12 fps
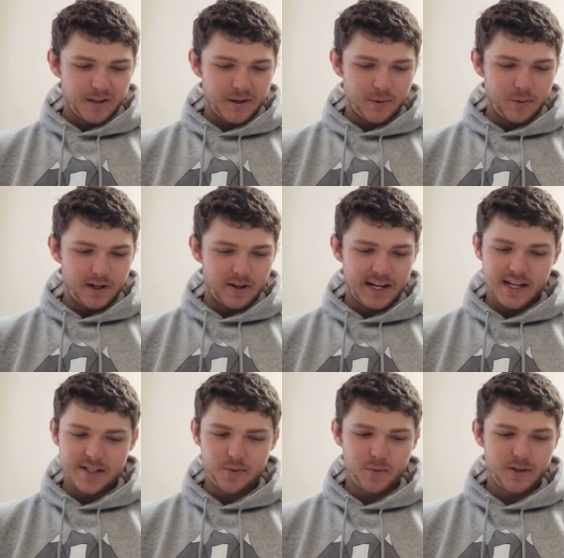where
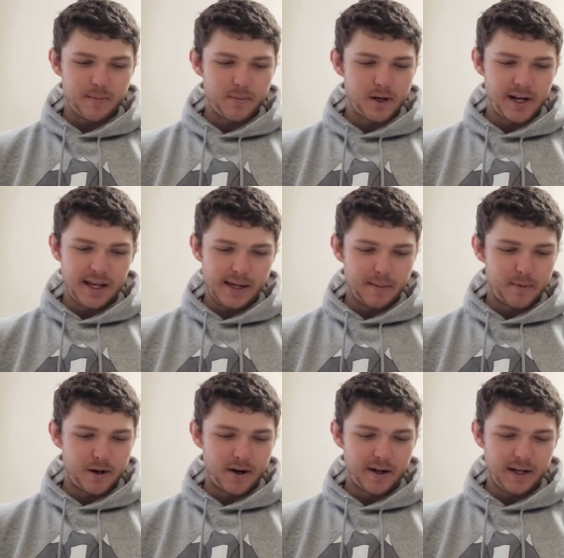he's with a buddy at a
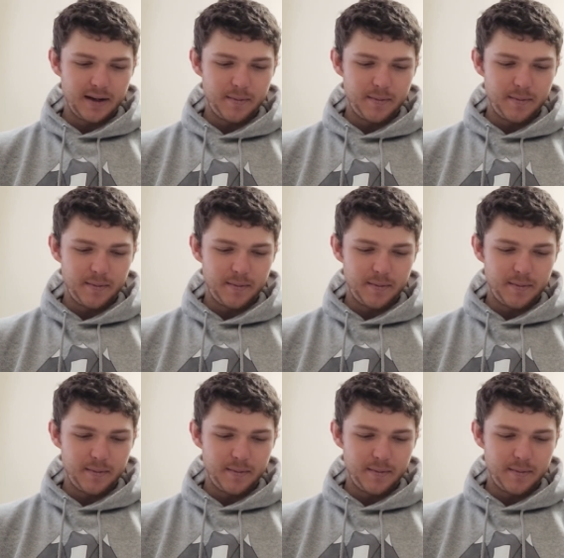bar and he